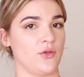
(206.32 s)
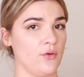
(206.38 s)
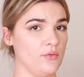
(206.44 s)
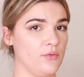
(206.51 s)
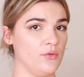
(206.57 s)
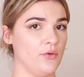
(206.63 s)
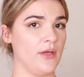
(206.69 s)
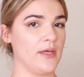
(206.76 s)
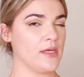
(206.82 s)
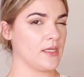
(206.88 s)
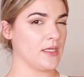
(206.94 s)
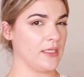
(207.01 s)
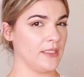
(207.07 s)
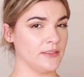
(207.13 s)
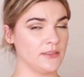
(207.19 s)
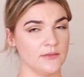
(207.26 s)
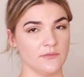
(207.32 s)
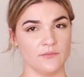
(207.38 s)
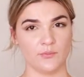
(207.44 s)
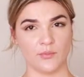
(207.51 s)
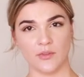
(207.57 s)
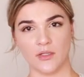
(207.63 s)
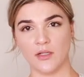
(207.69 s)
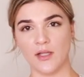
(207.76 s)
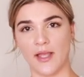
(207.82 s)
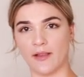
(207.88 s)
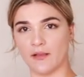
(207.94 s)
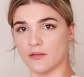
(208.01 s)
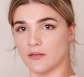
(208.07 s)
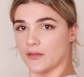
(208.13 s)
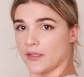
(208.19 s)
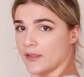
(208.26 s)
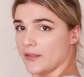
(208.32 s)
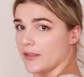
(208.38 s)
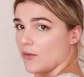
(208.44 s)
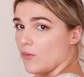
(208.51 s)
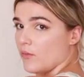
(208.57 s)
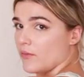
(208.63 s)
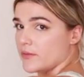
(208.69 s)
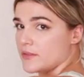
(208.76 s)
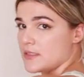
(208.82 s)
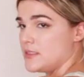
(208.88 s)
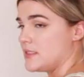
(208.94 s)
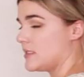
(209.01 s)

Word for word: yoga kind of bra. I'll link all the